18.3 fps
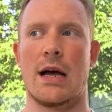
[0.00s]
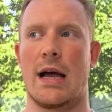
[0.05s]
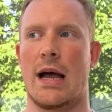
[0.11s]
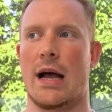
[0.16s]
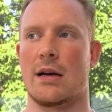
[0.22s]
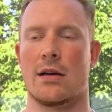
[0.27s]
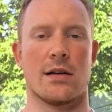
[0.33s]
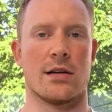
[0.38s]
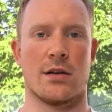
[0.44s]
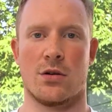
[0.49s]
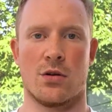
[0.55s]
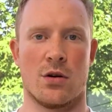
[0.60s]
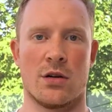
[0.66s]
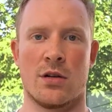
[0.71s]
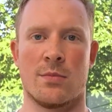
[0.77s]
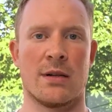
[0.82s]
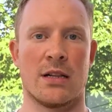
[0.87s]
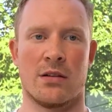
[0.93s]
And you're
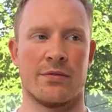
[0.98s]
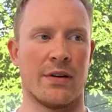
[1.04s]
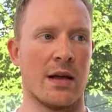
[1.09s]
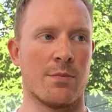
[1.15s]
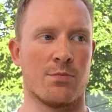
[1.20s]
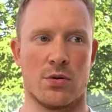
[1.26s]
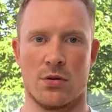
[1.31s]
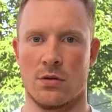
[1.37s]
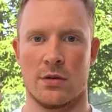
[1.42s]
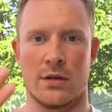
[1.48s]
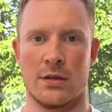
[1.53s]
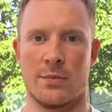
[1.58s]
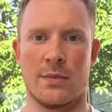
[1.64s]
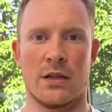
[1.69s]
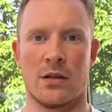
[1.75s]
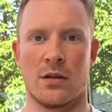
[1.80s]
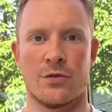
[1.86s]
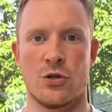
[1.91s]
in the middle of April, in the
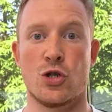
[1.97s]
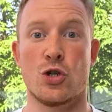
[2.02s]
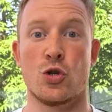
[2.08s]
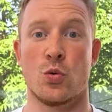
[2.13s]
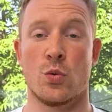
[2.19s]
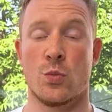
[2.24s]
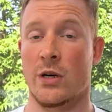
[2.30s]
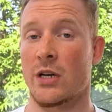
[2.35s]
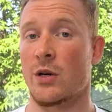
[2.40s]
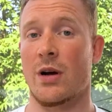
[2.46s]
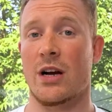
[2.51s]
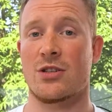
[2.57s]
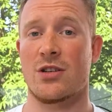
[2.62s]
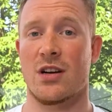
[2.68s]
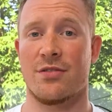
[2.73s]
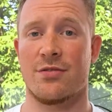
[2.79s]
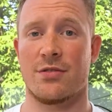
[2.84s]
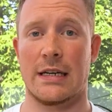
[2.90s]
middle of June when you
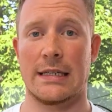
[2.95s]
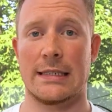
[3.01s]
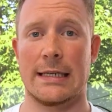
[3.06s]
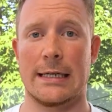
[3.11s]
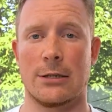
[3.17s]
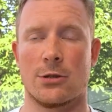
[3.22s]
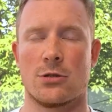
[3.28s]
actually find out.